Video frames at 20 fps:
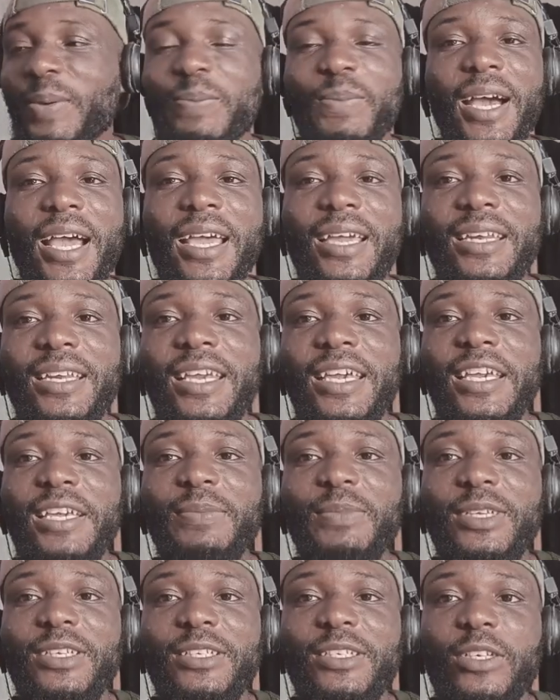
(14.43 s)
My
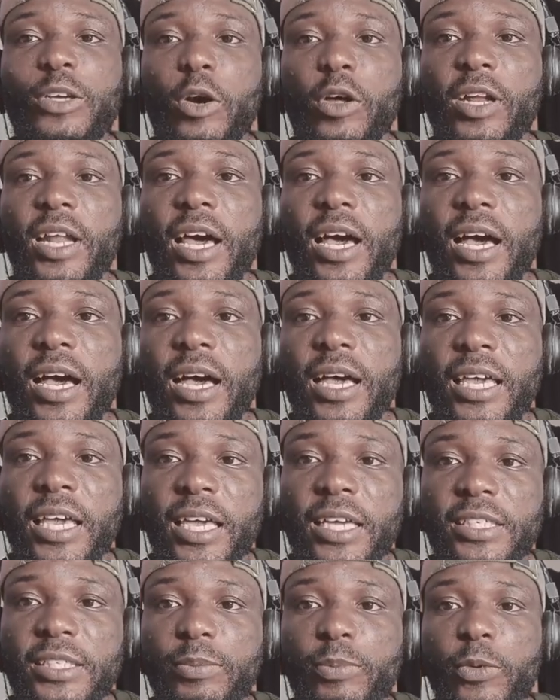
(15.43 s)
name is Kola
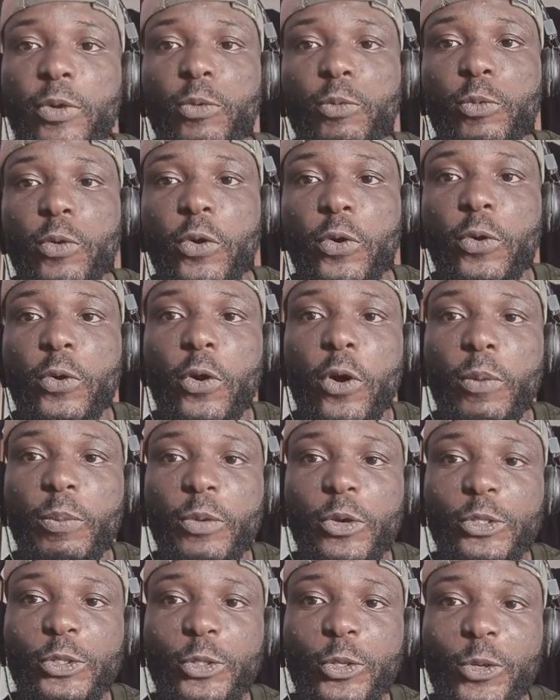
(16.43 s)
Eyimowo
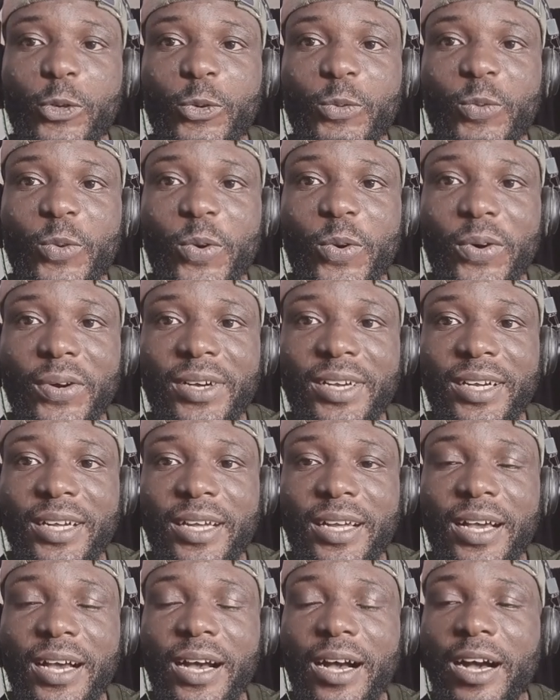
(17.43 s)
Omojolowo,
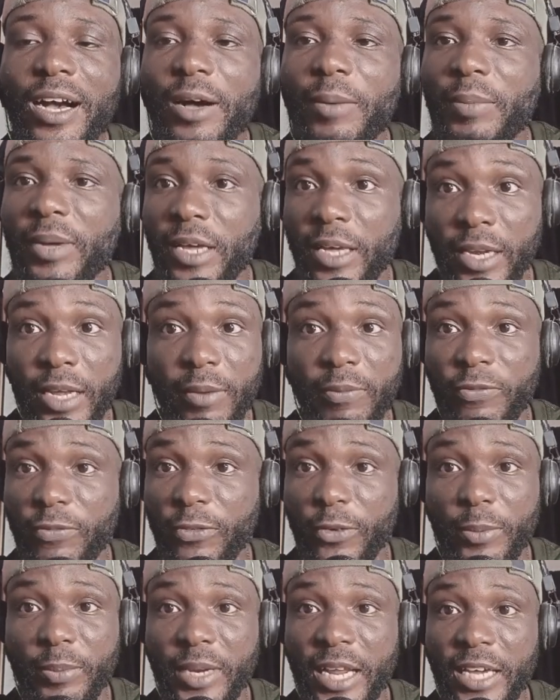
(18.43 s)
and I'm
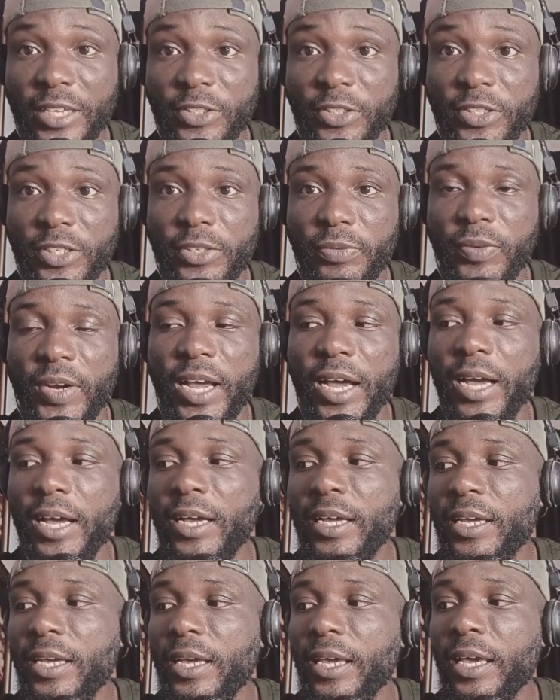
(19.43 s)
from Nigeria.